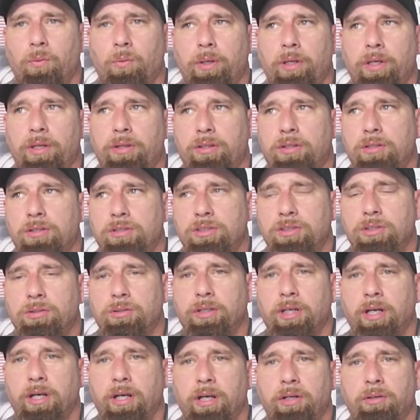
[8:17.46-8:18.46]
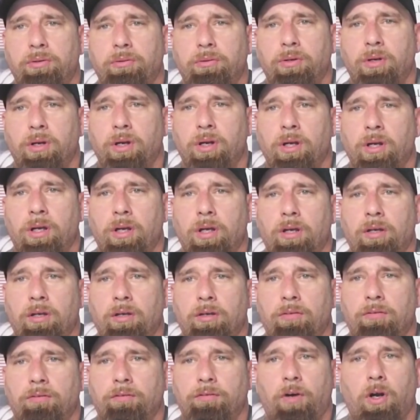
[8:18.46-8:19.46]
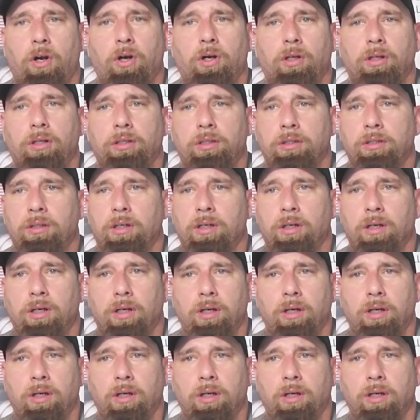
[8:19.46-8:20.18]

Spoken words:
with concealed carrying farly